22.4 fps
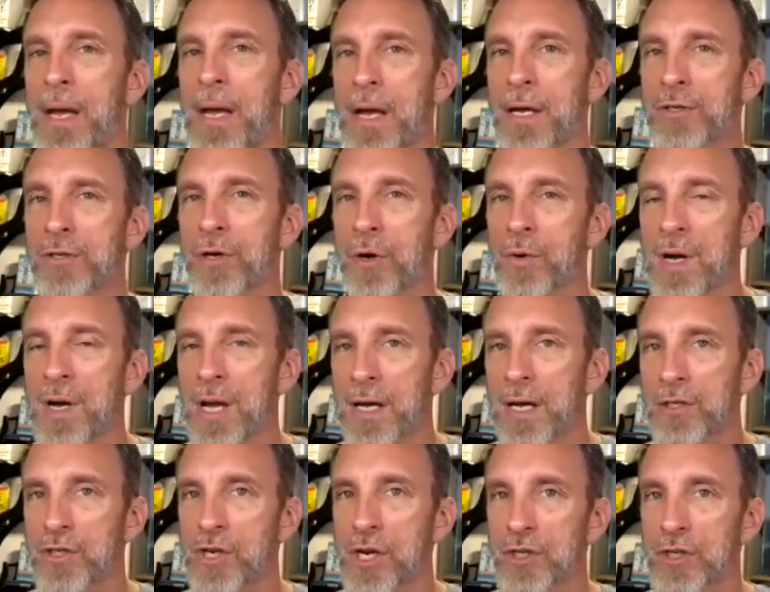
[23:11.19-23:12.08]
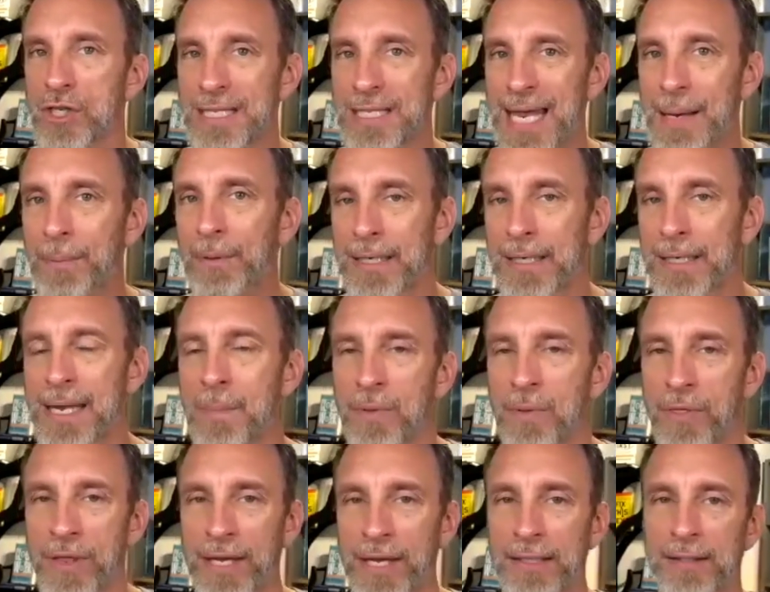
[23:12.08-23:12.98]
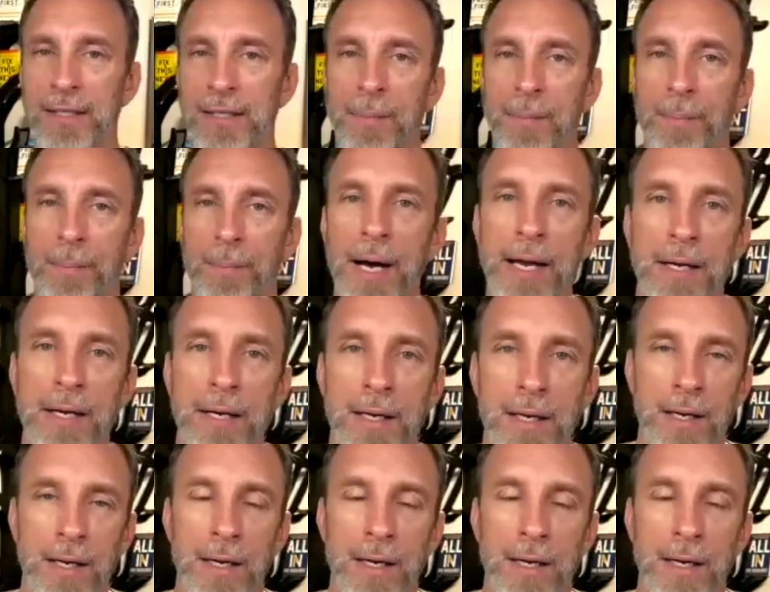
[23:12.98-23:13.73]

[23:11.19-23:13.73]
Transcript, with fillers: So she, she's able to nip things in the bud.